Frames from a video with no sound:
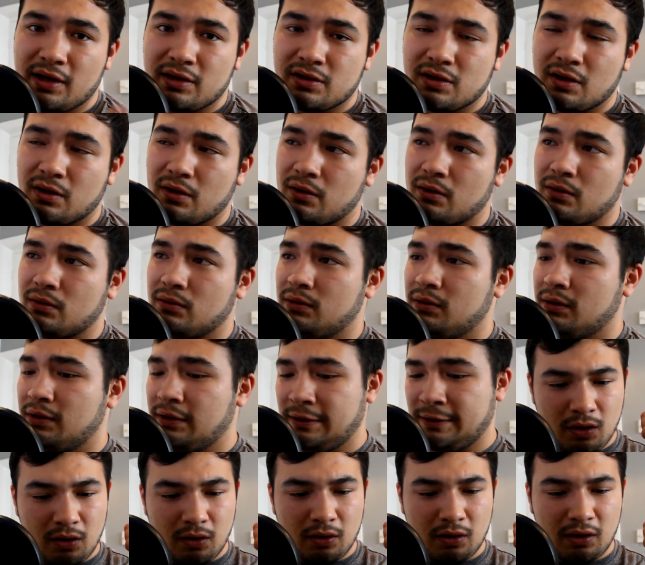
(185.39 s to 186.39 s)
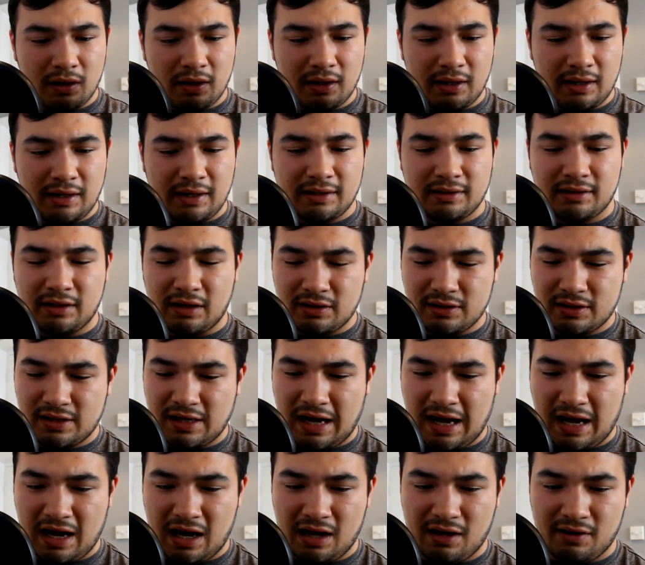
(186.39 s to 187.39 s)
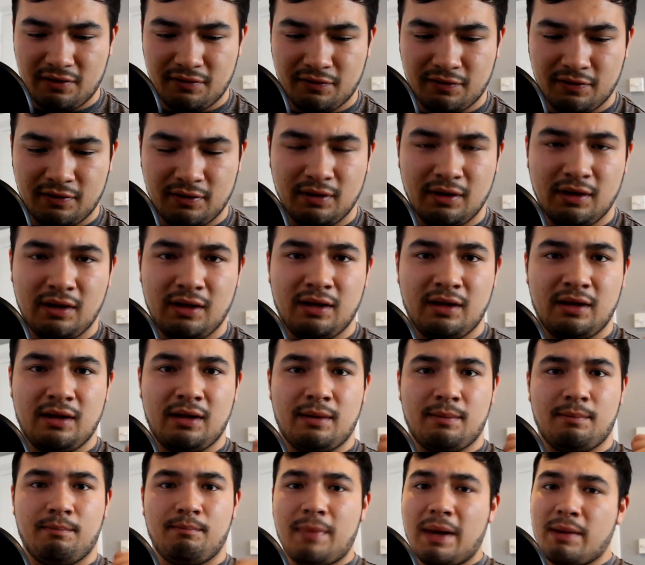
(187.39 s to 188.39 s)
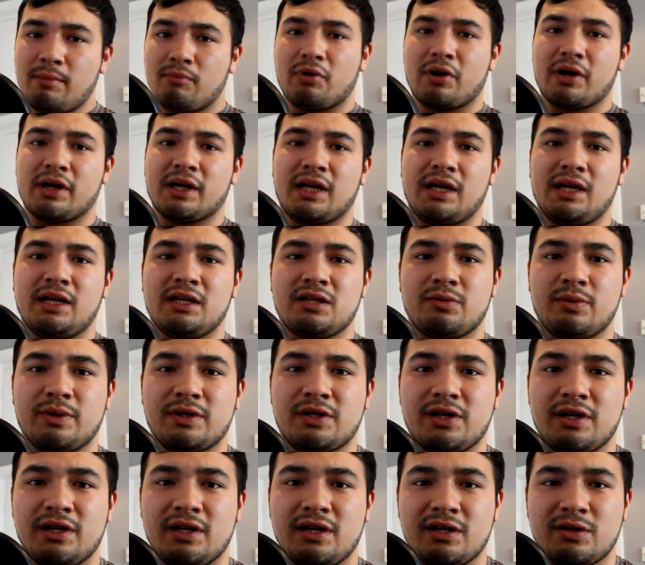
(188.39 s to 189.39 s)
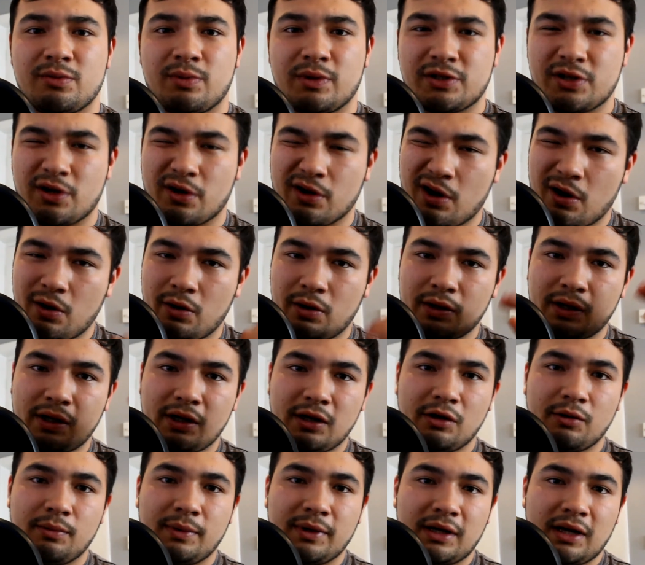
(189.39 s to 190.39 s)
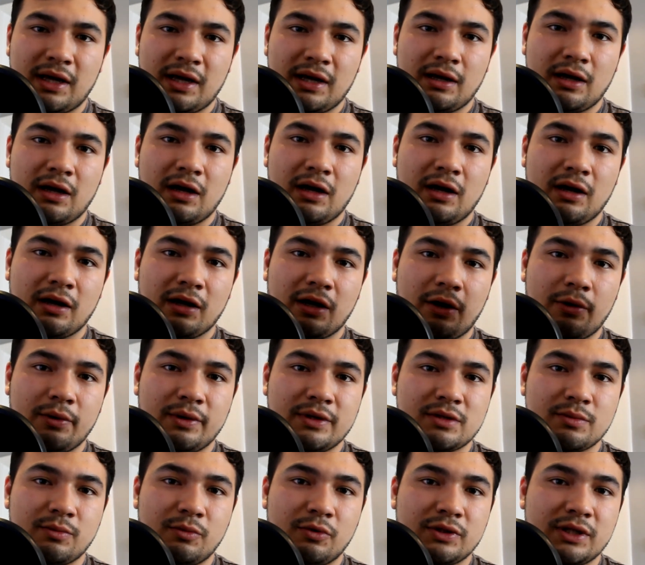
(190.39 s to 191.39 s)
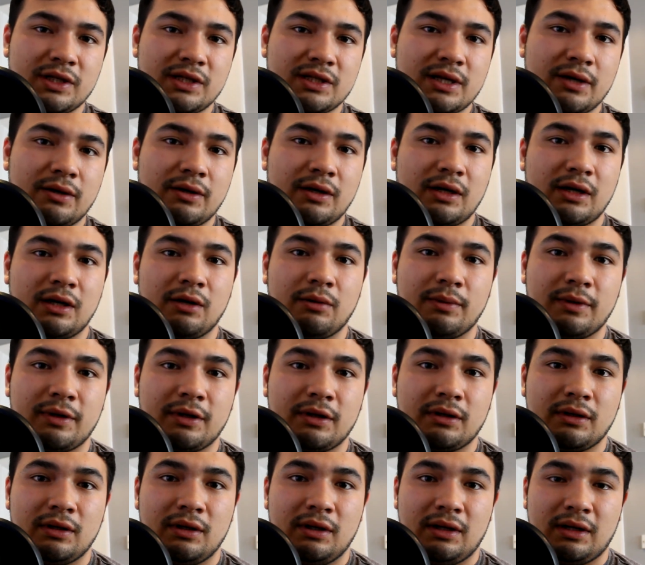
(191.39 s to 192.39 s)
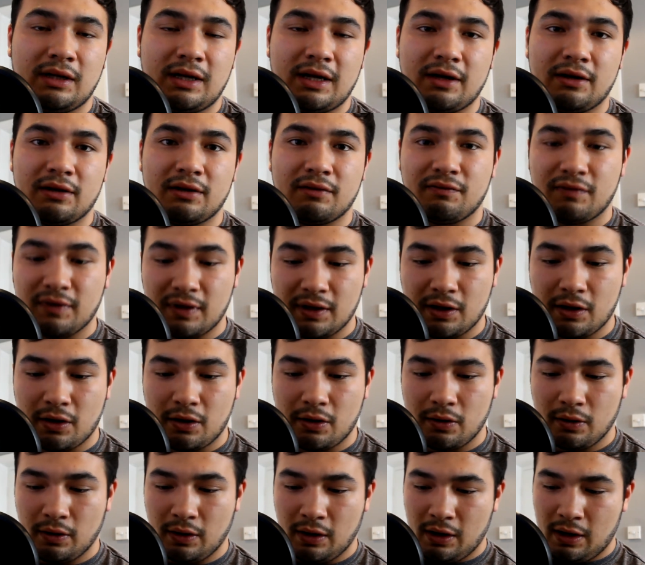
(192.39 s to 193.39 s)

So it does have membrane key switches, which I'll go on a little bit later, go into more detail in a little bit later in the video.